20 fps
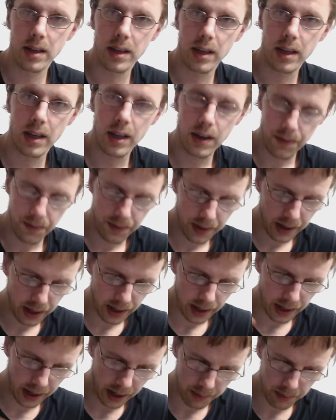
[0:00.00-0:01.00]
If that
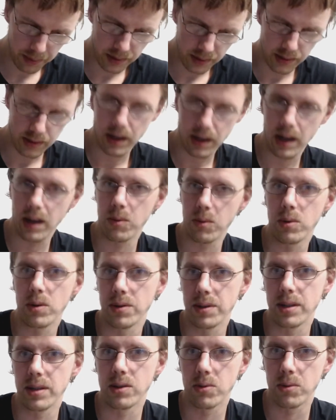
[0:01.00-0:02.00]
happens, I will
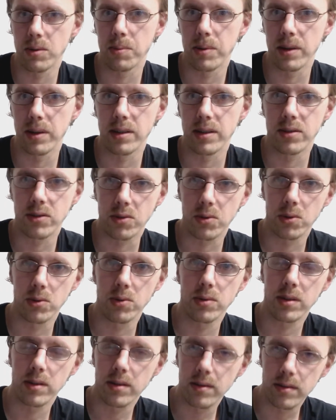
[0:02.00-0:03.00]
need to replace
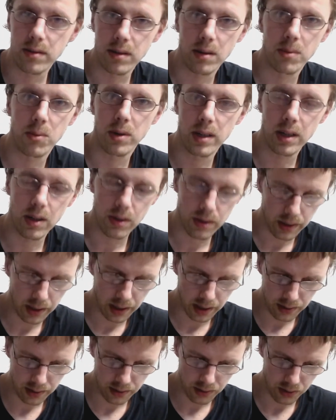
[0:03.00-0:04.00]
screws somewhere down the
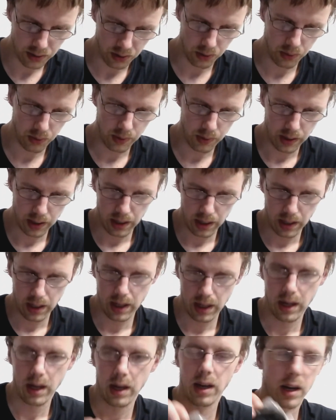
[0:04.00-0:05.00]
line, so
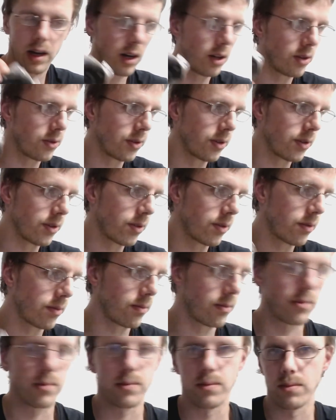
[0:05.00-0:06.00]
I'll just
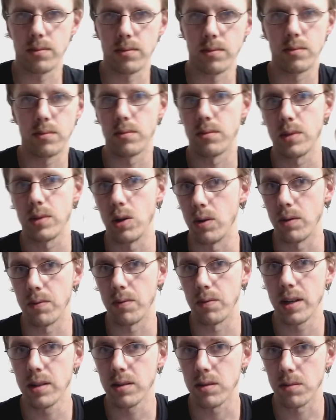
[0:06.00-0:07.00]
go and
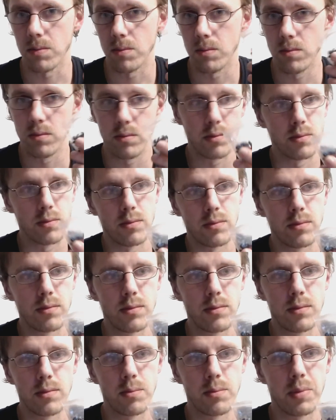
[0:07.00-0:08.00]
find some.
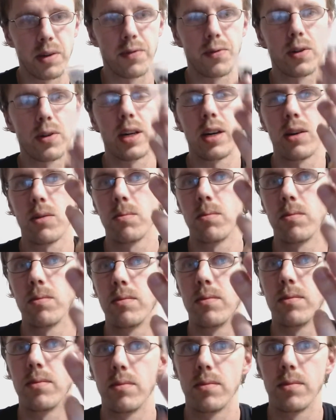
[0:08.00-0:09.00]
But for now,
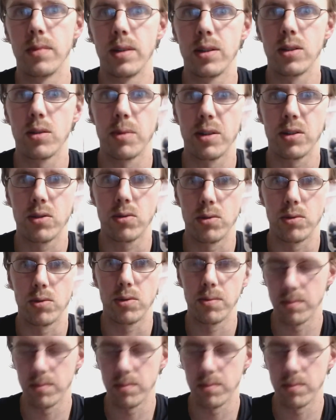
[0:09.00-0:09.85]
these are my screws.